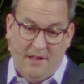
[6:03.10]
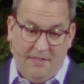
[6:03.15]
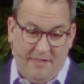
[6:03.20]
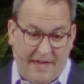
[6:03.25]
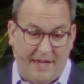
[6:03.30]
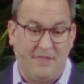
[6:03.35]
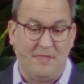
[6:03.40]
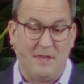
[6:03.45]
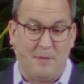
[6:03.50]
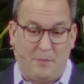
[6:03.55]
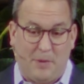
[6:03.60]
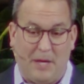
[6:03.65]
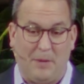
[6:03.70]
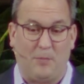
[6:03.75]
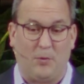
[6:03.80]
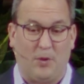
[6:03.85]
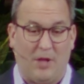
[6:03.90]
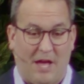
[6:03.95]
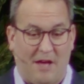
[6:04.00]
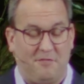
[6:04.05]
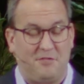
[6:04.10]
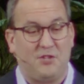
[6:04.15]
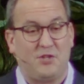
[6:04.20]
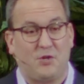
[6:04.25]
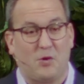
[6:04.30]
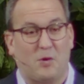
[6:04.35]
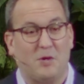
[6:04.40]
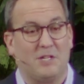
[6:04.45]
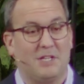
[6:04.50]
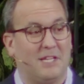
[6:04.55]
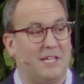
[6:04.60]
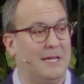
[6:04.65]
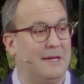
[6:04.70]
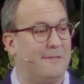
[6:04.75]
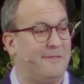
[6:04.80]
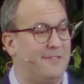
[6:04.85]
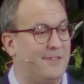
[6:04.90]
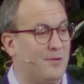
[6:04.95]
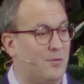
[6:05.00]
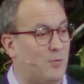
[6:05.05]
Then the people have
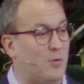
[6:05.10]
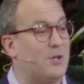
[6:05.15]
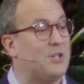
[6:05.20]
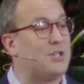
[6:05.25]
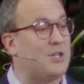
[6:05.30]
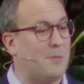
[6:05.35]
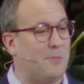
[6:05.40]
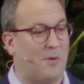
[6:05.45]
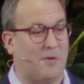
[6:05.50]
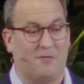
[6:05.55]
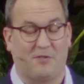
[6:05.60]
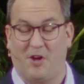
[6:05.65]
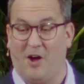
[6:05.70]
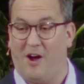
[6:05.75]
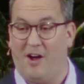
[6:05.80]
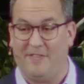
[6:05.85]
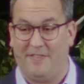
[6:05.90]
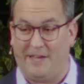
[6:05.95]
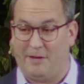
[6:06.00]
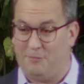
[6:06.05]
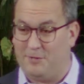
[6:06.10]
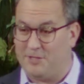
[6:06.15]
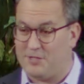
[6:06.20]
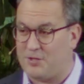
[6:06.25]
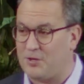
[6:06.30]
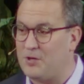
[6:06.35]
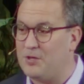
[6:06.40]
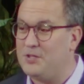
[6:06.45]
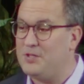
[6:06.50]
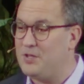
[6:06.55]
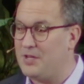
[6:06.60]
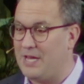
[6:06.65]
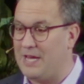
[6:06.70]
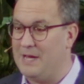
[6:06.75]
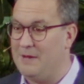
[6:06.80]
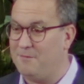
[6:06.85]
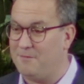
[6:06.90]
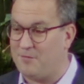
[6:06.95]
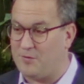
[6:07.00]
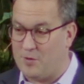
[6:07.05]
short-lived worship of God. They return to
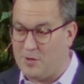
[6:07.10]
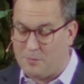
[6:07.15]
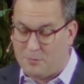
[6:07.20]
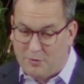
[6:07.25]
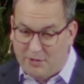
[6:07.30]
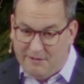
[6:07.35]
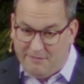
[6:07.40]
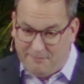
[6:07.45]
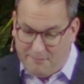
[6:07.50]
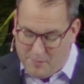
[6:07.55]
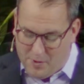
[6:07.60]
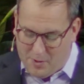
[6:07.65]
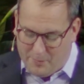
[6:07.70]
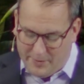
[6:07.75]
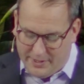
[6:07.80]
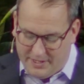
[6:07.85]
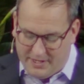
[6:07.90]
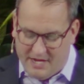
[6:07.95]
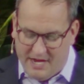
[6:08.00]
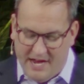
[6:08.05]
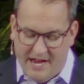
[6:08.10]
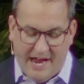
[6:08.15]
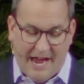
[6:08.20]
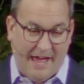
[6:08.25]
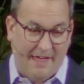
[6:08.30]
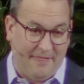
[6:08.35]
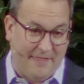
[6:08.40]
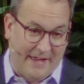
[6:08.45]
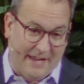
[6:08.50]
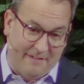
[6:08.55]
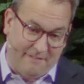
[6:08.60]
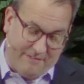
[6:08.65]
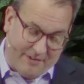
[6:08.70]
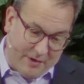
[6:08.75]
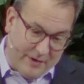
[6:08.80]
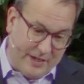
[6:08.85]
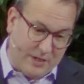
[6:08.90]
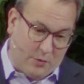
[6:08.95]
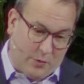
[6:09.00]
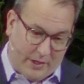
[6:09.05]
him for a brief moment and then
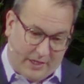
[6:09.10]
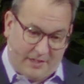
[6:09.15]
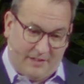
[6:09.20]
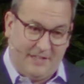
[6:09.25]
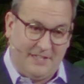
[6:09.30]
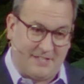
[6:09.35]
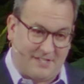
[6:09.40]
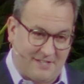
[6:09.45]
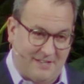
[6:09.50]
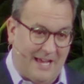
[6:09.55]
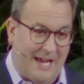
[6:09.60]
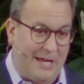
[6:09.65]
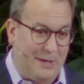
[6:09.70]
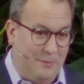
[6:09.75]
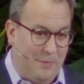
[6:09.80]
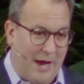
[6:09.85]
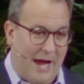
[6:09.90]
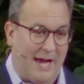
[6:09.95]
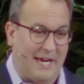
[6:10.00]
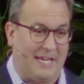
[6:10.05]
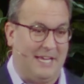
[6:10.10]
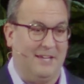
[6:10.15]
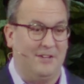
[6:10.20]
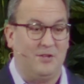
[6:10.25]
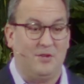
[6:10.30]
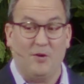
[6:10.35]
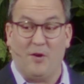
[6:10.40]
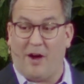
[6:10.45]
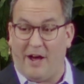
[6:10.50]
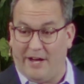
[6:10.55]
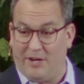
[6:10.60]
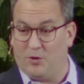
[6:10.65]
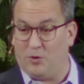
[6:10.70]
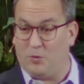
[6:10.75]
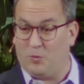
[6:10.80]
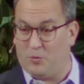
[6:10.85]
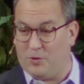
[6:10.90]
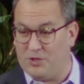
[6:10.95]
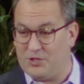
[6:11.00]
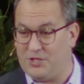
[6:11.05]
very quickly slide back into idol
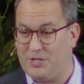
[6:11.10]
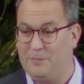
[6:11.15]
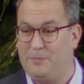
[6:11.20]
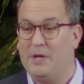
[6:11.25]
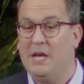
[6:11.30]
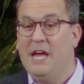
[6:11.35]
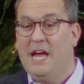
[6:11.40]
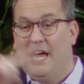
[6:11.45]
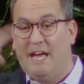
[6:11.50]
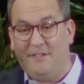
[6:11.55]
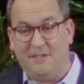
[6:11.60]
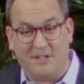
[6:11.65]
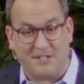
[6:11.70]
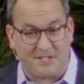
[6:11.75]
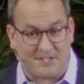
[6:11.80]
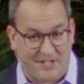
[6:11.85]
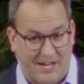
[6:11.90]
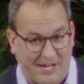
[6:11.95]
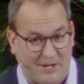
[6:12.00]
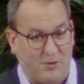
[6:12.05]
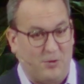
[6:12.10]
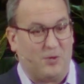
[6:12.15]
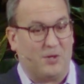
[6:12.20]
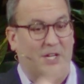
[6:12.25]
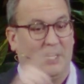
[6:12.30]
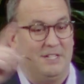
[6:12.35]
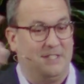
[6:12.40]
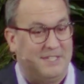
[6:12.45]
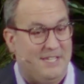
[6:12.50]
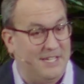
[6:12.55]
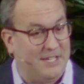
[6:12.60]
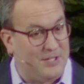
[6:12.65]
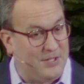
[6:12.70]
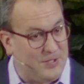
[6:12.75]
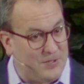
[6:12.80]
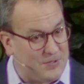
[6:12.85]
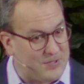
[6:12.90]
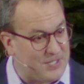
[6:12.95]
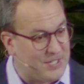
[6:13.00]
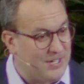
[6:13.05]
worship, and the cycle
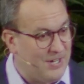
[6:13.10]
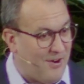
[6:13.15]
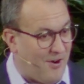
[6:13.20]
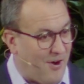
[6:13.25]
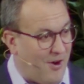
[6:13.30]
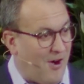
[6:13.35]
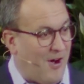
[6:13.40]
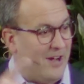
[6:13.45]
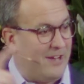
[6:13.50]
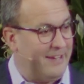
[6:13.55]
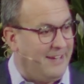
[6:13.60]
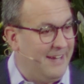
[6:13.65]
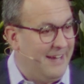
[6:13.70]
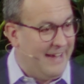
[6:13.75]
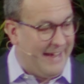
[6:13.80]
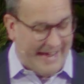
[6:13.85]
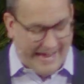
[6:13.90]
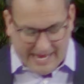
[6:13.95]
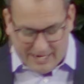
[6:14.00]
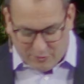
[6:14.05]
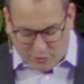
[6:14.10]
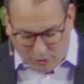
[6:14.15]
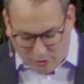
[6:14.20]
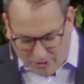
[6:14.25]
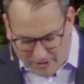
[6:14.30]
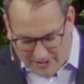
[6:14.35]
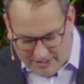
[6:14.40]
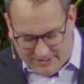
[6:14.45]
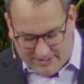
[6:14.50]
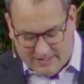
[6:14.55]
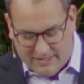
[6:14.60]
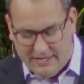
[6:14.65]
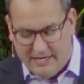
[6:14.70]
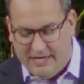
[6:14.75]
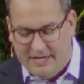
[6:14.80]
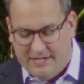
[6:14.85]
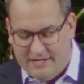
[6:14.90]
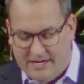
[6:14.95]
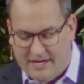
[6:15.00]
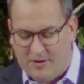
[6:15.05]
continues on and on.
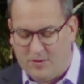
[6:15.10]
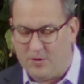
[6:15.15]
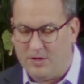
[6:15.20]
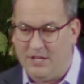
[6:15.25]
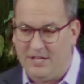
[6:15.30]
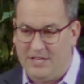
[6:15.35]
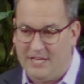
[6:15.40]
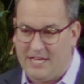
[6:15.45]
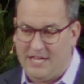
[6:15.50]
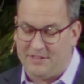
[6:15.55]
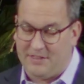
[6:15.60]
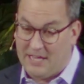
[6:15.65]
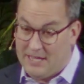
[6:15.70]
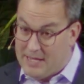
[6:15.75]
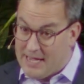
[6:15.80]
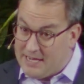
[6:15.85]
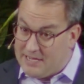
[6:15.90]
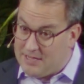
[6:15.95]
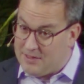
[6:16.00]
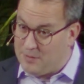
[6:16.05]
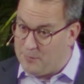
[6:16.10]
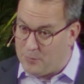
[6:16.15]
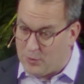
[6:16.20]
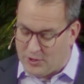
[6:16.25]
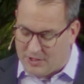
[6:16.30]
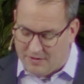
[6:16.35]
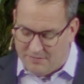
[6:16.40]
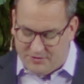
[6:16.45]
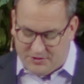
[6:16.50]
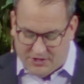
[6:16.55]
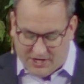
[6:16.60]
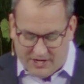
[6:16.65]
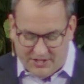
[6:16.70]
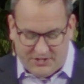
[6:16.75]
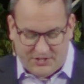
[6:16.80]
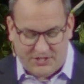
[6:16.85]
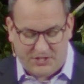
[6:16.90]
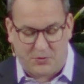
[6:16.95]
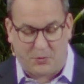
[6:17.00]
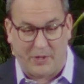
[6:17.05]
Now, at the end of the book of
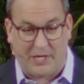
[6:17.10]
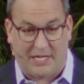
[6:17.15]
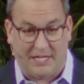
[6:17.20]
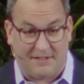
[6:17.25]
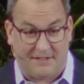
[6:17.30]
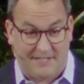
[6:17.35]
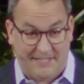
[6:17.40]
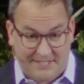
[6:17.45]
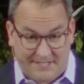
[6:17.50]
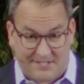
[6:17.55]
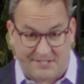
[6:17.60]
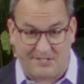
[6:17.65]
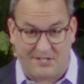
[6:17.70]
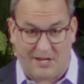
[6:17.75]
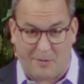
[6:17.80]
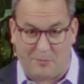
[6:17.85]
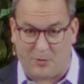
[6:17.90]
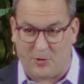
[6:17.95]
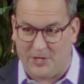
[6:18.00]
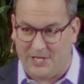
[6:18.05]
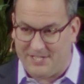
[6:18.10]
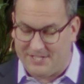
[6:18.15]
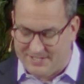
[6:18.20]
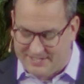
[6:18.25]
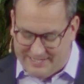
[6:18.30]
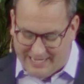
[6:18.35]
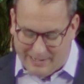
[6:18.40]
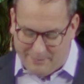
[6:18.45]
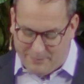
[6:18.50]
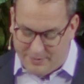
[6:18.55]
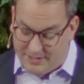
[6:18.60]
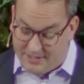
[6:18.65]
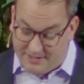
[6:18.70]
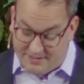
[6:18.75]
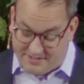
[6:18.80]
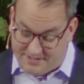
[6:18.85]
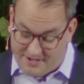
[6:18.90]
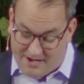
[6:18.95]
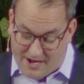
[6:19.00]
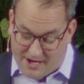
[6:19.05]
Judges, we get this summary statement.
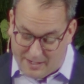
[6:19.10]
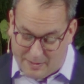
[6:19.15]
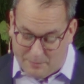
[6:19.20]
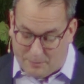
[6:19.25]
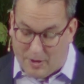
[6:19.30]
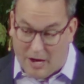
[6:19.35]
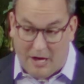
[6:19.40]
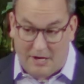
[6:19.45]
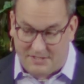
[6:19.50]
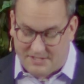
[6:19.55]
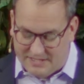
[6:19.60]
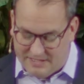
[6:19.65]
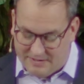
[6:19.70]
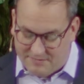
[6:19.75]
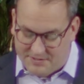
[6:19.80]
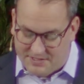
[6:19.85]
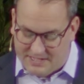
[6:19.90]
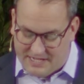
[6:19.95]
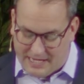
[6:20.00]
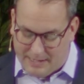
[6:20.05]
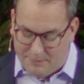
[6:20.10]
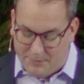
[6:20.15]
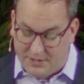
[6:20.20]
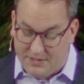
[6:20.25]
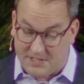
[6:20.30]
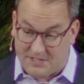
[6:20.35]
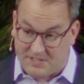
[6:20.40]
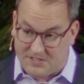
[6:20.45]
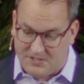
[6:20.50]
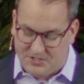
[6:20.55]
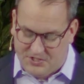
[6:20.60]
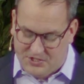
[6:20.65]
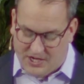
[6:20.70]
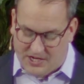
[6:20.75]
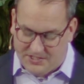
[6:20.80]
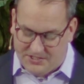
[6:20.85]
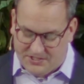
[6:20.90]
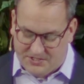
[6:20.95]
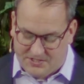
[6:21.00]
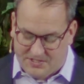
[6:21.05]
It's not a positive statement. This is
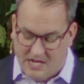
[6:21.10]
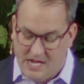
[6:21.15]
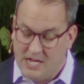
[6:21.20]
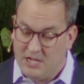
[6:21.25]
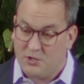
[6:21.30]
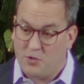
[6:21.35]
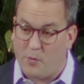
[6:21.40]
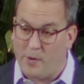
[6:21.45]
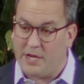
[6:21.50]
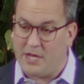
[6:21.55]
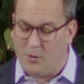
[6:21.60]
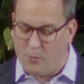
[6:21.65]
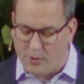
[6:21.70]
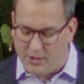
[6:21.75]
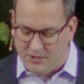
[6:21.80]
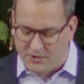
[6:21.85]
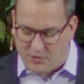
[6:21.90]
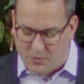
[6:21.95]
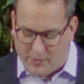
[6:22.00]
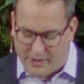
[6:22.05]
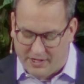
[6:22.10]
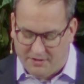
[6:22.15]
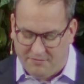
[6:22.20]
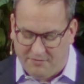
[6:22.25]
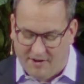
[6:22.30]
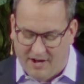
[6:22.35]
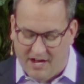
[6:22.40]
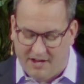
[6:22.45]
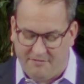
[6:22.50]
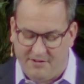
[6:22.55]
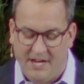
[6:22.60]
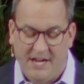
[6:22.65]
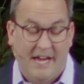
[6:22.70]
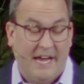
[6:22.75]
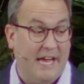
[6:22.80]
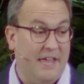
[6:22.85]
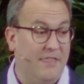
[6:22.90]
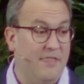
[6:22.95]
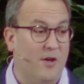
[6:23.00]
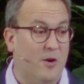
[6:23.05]
Judges twenty-one twenty-five.
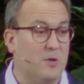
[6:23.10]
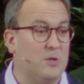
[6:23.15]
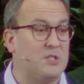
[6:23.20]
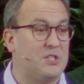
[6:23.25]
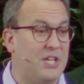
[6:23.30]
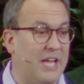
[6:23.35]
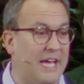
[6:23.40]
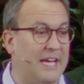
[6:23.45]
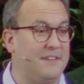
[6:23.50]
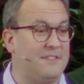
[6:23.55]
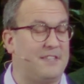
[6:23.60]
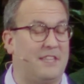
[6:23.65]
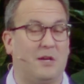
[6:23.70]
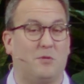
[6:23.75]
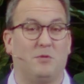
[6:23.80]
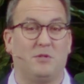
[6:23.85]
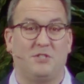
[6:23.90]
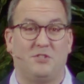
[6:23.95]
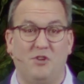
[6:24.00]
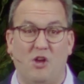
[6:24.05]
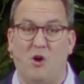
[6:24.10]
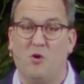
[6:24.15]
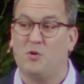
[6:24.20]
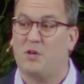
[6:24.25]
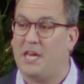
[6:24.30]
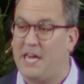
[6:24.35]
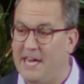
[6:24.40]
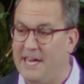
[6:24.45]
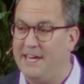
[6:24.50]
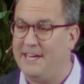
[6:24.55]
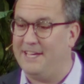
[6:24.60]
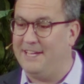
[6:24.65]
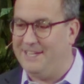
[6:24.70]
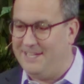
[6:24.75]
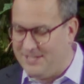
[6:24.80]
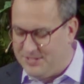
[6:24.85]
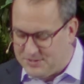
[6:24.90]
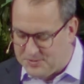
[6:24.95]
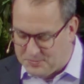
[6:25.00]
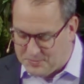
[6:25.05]
In those days, there was no king in
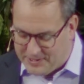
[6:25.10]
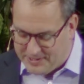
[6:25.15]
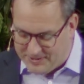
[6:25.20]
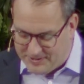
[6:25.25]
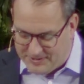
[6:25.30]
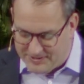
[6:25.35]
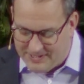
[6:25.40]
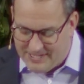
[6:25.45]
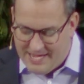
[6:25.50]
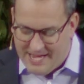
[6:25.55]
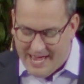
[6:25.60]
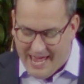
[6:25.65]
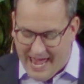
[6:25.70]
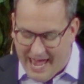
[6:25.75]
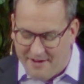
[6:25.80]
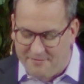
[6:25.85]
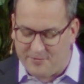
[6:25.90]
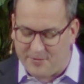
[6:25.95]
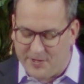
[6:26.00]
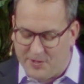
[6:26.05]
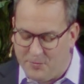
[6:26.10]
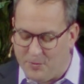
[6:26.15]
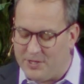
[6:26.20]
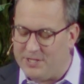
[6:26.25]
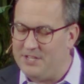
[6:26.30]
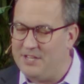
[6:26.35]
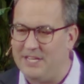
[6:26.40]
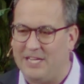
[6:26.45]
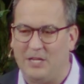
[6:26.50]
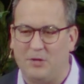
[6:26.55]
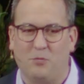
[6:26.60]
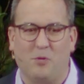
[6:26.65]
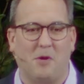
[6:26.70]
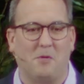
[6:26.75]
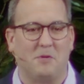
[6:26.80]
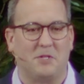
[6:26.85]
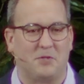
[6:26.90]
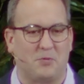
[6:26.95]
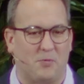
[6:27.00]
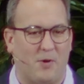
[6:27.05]
Israel. Everyone did what
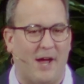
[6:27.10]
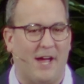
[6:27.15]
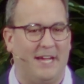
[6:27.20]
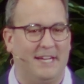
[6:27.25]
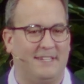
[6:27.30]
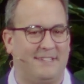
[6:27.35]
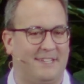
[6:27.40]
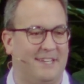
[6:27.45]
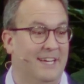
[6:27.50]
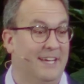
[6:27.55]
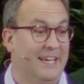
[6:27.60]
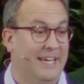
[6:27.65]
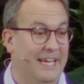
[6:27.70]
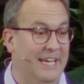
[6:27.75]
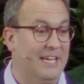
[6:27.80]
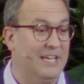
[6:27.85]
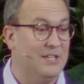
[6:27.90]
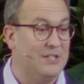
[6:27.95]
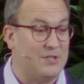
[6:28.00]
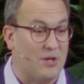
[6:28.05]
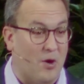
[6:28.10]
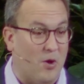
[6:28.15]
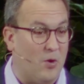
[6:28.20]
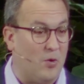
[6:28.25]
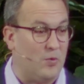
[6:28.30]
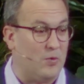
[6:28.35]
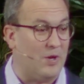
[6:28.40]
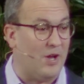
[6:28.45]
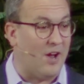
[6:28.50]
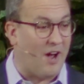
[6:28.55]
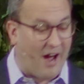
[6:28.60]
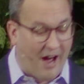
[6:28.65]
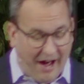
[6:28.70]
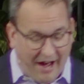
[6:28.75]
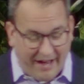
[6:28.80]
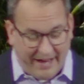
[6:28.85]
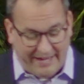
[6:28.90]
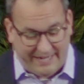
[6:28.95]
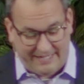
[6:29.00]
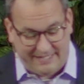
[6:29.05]
was right in his own
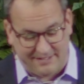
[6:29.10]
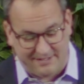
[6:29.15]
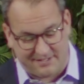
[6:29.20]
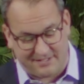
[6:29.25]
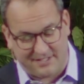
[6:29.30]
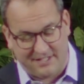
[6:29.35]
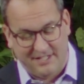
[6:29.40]
eyes.